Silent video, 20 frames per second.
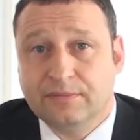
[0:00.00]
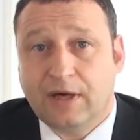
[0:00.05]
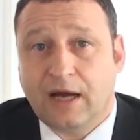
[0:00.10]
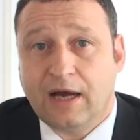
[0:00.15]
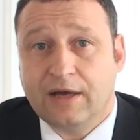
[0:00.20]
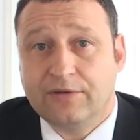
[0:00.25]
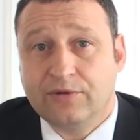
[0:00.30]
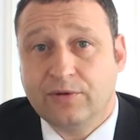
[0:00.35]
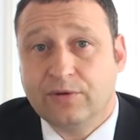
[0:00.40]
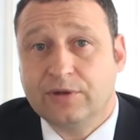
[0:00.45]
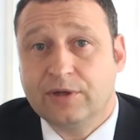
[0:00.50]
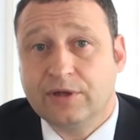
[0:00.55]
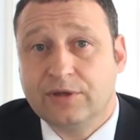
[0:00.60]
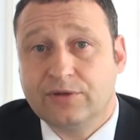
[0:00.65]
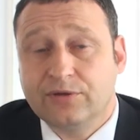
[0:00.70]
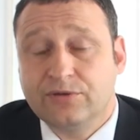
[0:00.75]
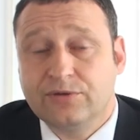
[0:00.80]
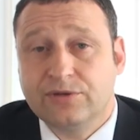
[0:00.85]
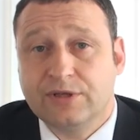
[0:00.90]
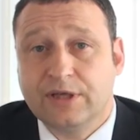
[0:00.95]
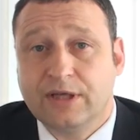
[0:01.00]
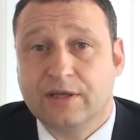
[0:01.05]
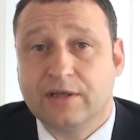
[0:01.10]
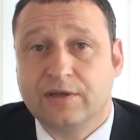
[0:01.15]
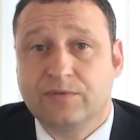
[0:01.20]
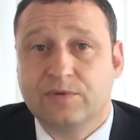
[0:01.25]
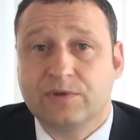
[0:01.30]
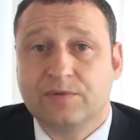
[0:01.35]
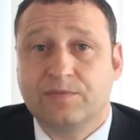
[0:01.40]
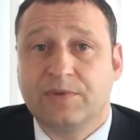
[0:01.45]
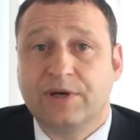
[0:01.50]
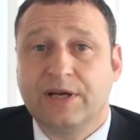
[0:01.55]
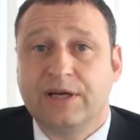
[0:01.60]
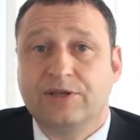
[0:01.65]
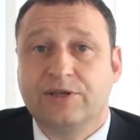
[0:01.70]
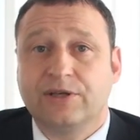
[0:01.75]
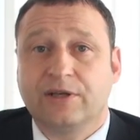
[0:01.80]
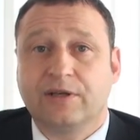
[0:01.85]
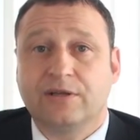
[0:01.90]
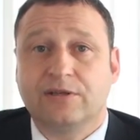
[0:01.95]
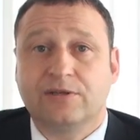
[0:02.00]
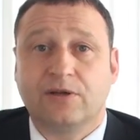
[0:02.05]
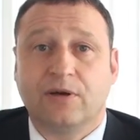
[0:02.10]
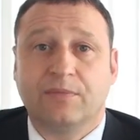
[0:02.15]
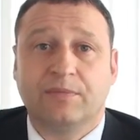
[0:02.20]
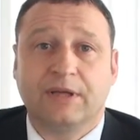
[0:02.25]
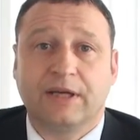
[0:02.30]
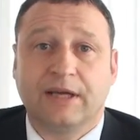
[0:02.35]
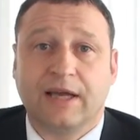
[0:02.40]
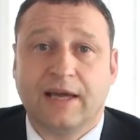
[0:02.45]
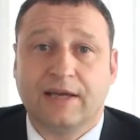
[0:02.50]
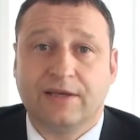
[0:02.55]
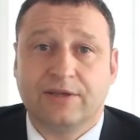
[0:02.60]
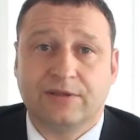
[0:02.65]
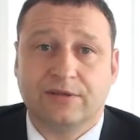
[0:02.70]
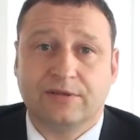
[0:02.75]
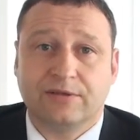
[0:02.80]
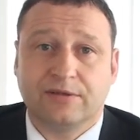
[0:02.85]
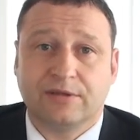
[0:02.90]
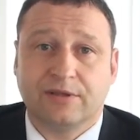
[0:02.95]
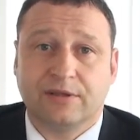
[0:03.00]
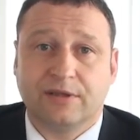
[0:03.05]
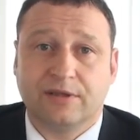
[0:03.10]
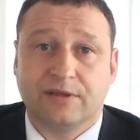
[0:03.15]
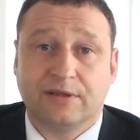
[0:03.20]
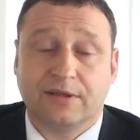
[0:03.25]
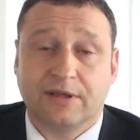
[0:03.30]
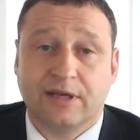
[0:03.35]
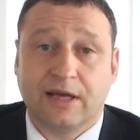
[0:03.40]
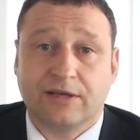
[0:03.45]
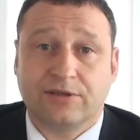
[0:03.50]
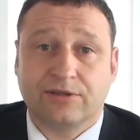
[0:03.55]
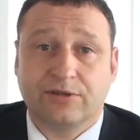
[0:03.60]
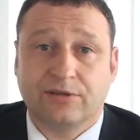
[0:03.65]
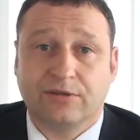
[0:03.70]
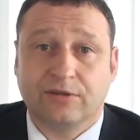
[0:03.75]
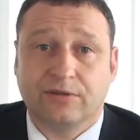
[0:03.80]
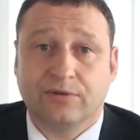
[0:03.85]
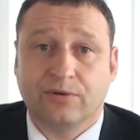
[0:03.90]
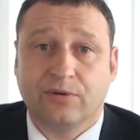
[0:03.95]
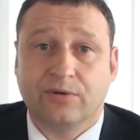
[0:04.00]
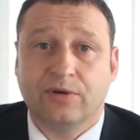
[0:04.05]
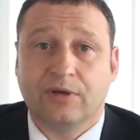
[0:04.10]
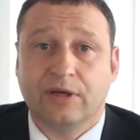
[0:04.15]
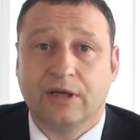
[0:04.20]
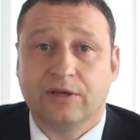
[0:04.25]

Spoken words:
I thought that New Zealand was breaching its obligations in international law